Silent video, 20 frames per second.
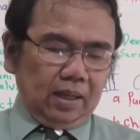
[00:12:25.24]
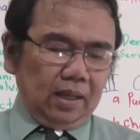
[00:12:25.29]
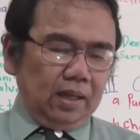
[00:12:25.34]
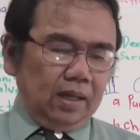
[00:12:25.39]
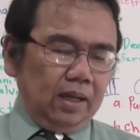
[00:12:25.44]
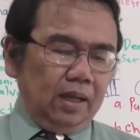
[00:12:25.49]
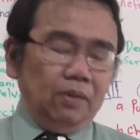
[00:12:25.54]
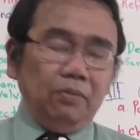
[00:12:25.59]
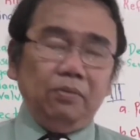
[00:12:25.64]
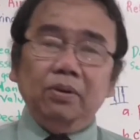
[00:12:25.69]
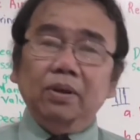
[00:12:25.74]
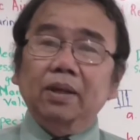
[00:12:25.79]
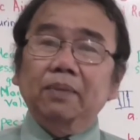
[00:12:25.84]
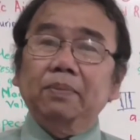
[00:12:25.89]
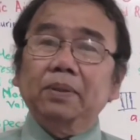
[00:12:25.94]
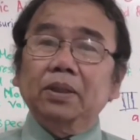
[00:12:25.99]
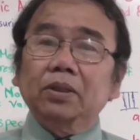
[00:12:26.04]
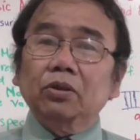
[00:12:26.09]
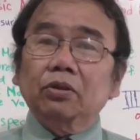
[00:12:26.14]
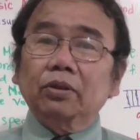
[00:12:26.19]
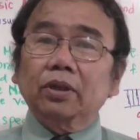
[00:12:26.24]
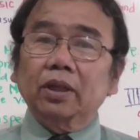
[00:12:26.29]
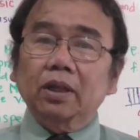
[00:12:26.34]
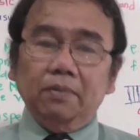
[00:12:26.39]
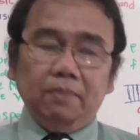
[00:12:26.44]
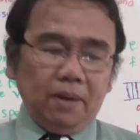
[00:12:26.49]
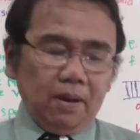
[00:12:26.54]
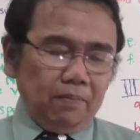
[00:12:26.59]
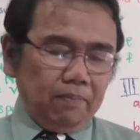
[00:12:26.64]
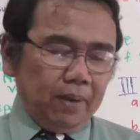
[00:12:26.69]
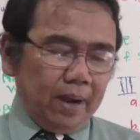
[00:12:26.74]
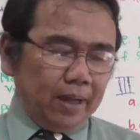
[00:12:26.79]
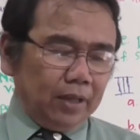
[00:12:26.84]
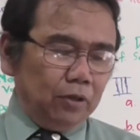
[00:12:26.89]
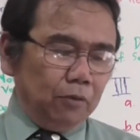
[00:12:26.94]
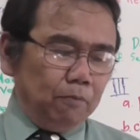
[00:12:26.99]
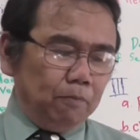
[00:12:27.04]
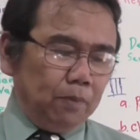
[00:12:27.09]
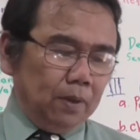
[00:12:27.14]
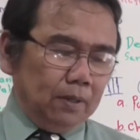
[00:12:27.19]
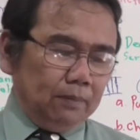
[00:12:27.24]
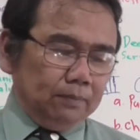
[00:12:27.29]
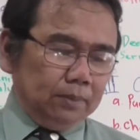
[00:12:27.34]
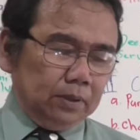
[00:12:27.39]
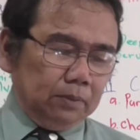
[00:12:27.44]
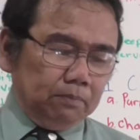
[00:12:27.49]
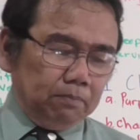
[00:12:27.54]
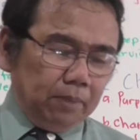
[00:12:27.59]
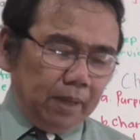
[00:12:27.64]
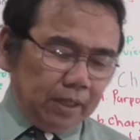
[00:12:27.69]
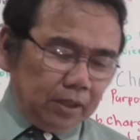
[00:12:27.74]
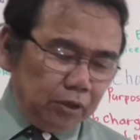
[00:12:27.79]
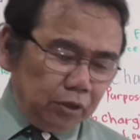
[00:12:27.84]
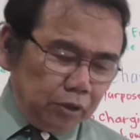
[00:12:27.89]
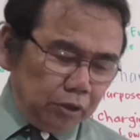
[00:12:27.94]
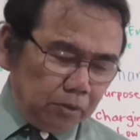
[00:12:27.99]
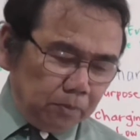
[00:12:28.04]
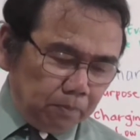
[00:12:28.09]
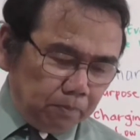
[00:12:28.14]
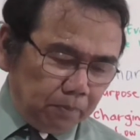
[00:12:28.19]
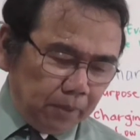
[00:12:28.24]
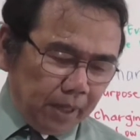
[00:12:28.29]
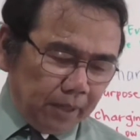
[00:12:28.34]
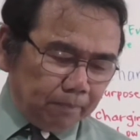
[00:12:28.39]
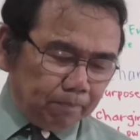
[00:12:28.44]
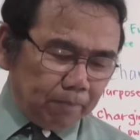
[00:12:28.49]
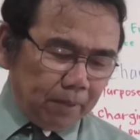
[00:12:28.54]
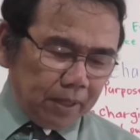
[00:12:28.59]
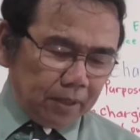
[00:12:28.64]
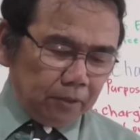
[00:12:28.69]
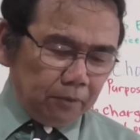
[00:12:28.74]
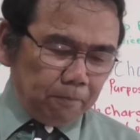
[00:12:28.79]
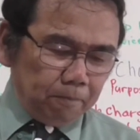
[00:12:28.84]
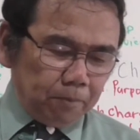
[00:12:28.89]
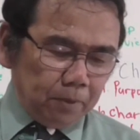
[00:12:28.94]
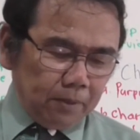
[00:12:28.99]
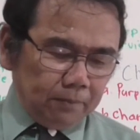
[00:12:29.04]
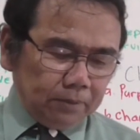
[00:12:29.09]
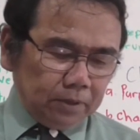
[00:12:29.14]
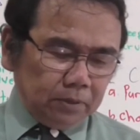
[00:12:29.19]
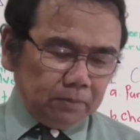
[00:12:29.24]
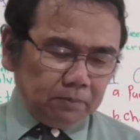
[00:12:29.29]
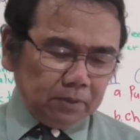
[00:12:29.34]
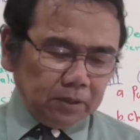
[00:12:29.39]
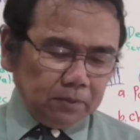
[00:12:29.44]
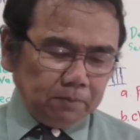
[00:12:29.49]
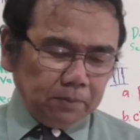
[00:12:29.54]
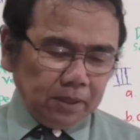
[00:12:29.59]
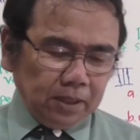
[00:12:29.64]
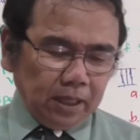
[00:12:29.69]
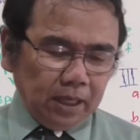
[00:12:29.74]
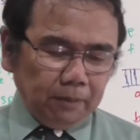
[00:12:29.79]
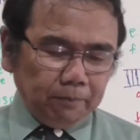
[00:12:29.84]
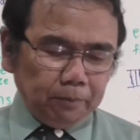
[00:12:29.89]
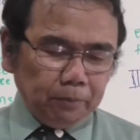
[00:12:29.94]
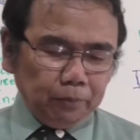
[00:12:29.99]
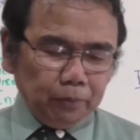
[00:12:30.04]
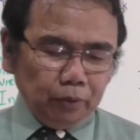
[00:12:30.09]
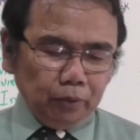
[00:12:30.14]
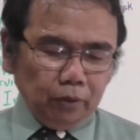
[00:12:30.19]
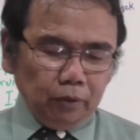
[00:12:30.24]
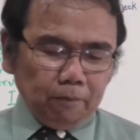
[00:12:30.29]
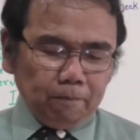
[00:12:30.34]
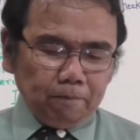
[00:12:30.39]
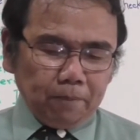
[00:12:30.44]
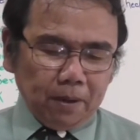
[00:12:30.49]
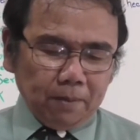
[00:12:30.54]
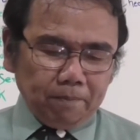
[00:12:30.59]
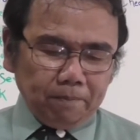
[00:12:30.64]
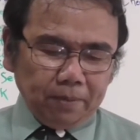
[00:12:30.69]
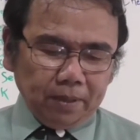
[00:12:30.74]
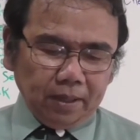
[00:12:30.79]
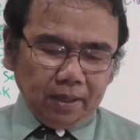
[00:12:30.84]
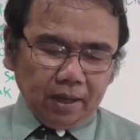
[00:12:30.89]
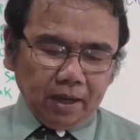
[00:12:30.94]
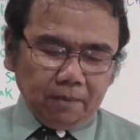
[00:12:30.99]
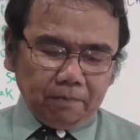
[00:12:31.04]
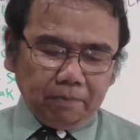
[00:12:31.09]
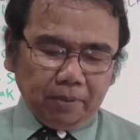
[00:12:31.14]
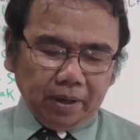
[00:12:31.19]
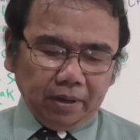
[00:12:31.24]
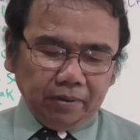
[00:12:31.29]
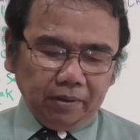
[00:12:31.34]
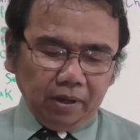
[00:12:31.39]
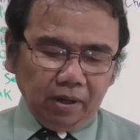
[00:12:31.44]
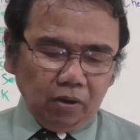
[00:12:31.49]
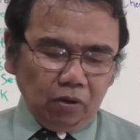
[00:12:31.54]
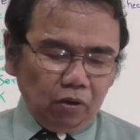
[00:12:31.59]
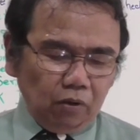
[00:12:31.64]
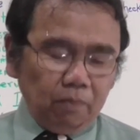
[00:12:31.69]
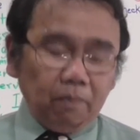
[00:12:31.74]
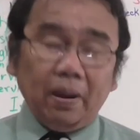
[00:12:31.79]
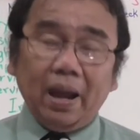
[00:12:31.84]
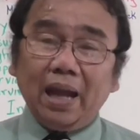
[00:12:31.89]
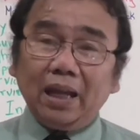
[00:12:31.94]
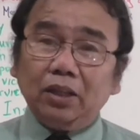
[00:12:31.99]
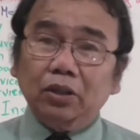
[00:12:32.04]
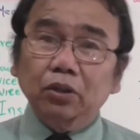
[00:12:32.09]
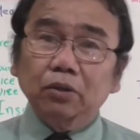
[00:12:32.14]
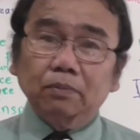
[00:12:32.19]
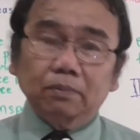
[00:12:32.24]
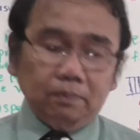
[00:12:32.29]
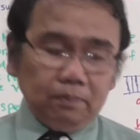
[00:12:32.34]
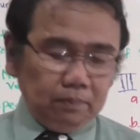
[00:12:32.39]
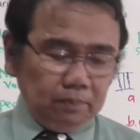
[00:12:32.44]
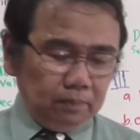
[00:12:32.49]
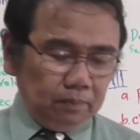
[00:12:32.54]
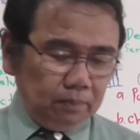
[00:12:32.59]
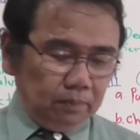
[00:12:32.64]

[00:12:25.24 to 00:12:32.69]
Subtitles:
And then we'll be talking about vacuum pumps. Vacuum pumps must be capable of pumping a very low vacuum.